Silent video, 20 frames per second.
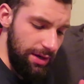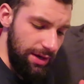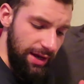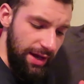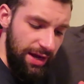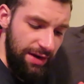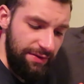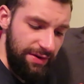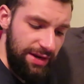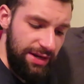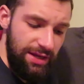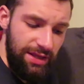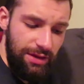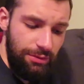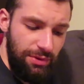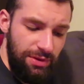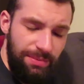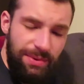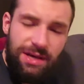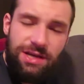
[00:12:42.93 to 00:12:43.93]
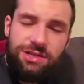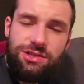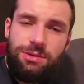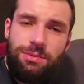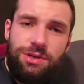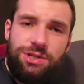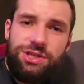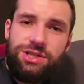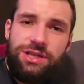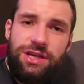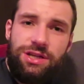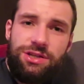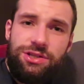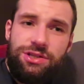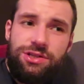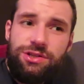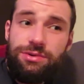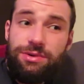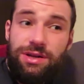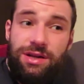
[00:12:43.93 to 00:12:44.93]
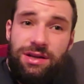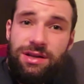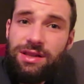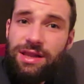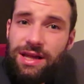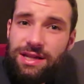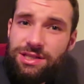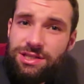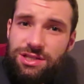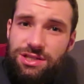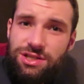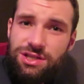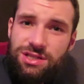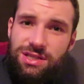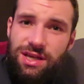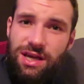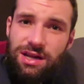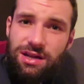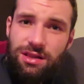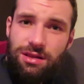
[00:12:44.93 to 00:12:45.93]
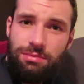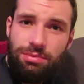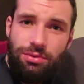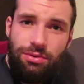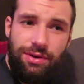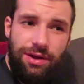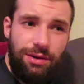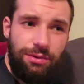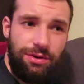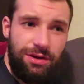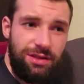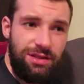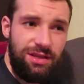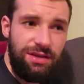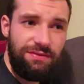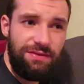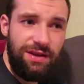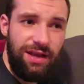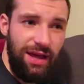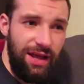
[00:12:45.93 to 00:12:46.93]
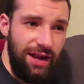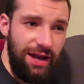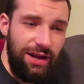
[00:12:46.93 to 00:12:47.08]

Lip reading: kind of idea that we pay too much attention to it, and that's just kind of the point I want to leave it at.